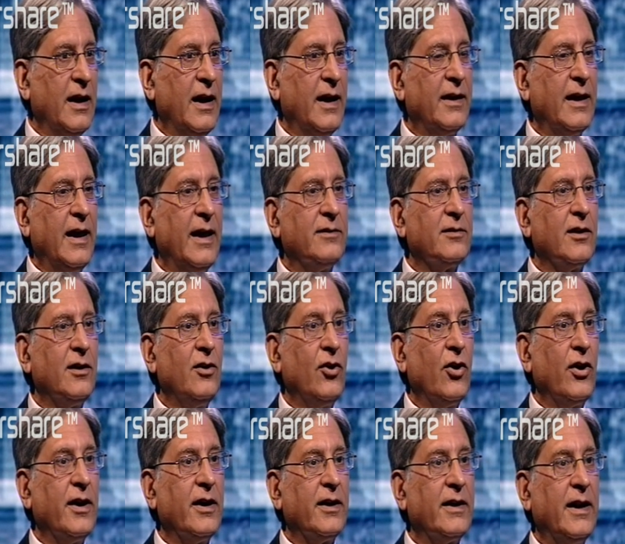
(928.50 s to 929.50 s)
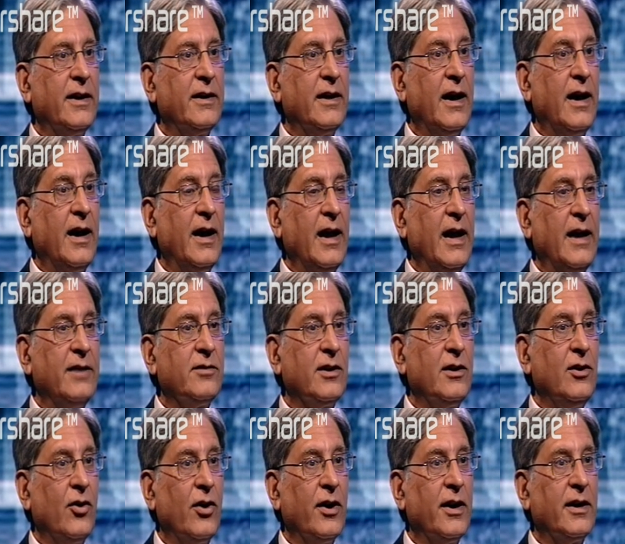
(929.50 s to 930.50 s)
And as a
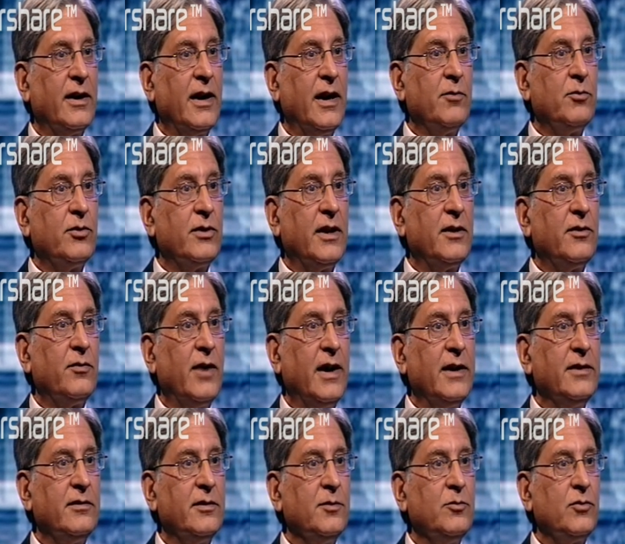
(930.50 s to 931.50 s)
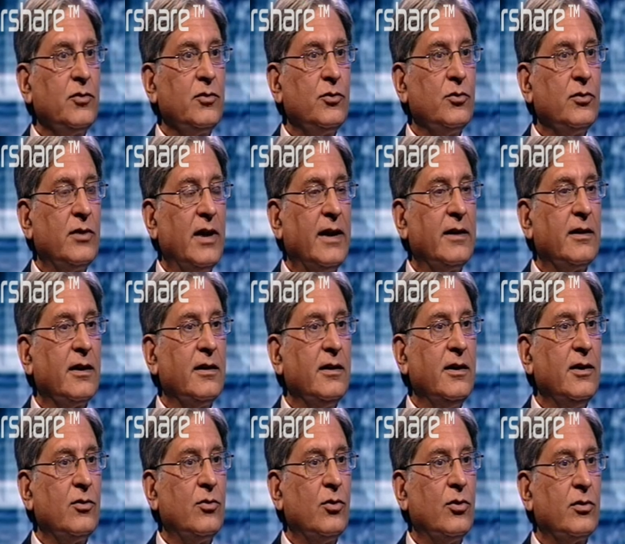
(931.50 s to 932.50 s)
lawyer, I would advise him to do that, and
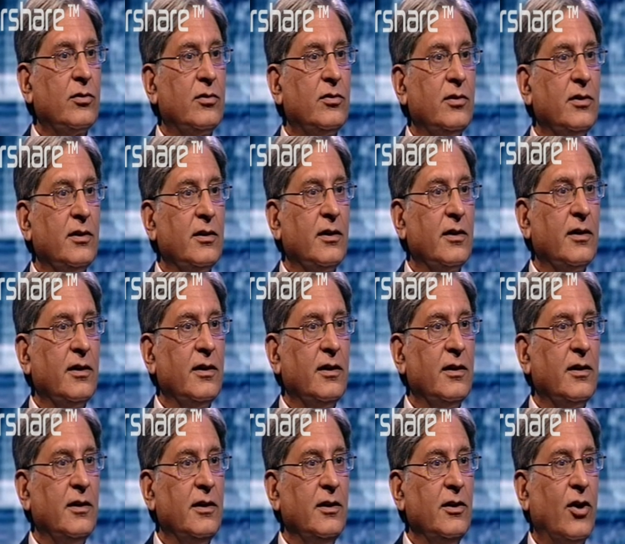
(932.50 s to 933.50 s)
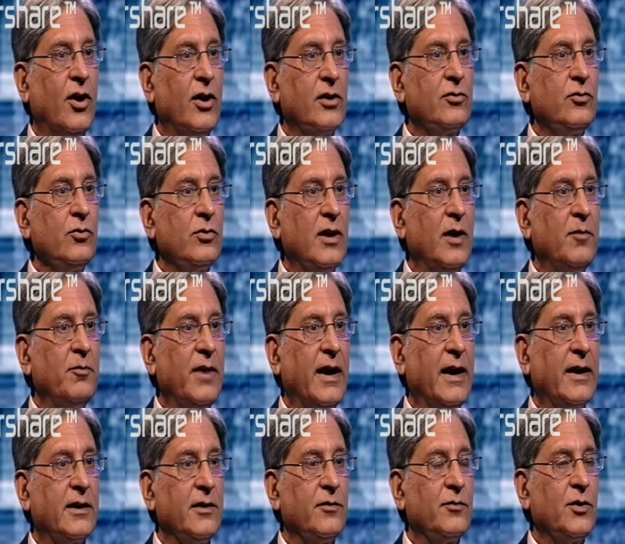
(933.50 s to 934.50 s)
he ought to come
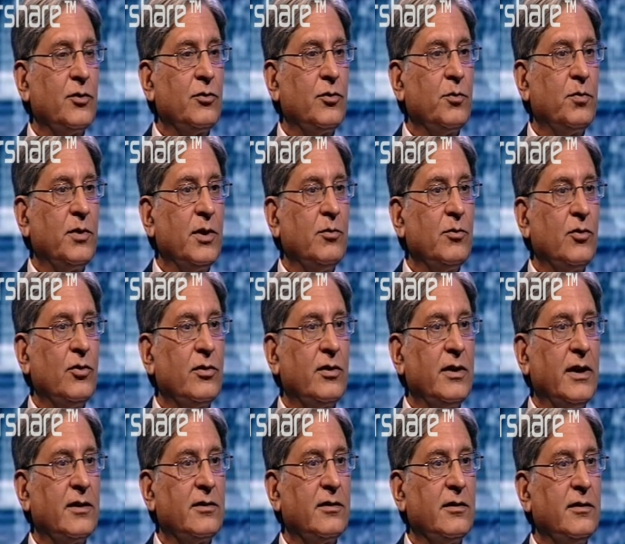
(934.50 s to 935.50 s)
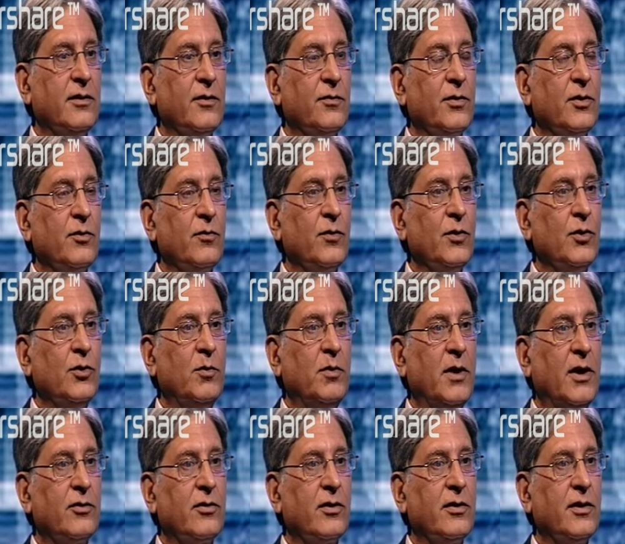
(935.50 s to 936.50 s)
back if the Supreme Court takes a different view
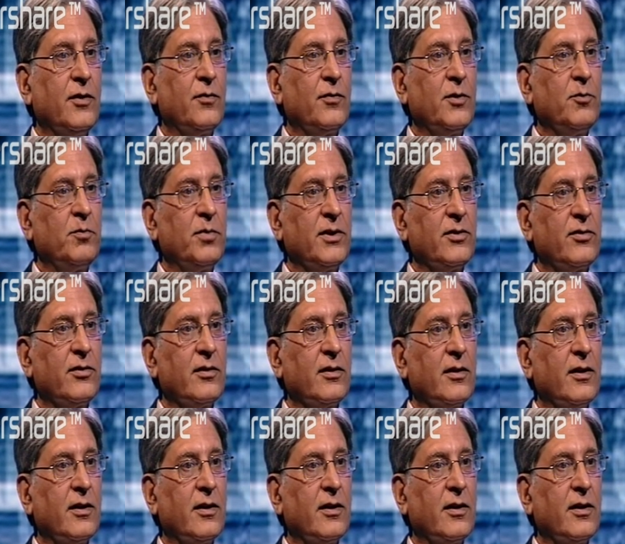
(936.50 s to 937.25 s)
about a different person.